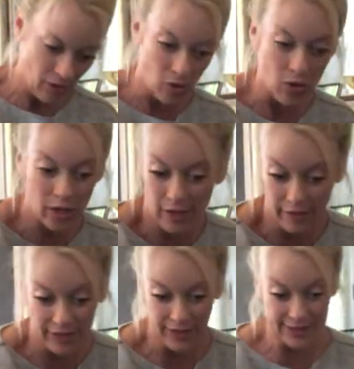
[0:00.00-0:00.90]
Or
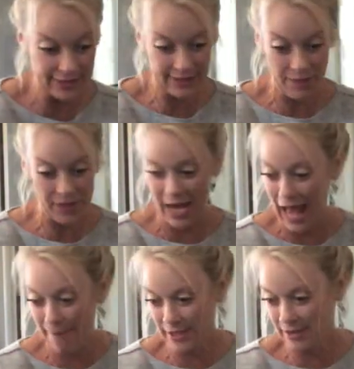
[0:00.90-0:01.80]
if it's something
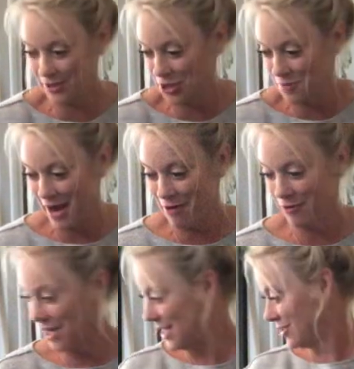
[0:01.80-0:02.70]
happens to my
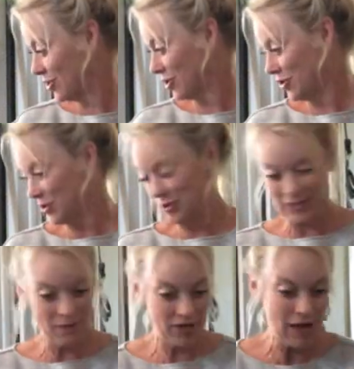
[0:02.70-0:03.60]
running skirt or
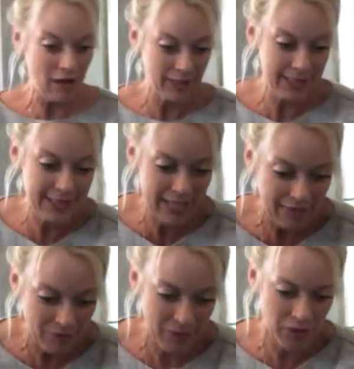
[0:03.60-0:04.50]
something, I'll at least have
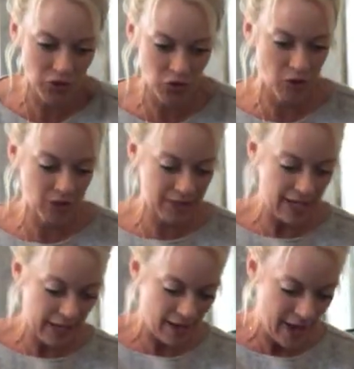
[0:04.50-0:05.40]
a pair of shorts that
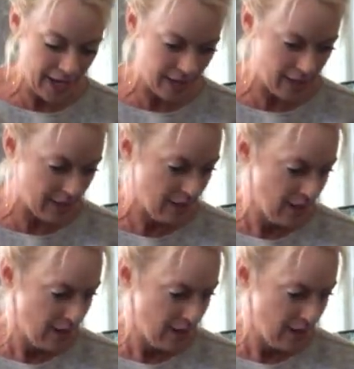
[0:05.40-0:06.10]
I can hike in.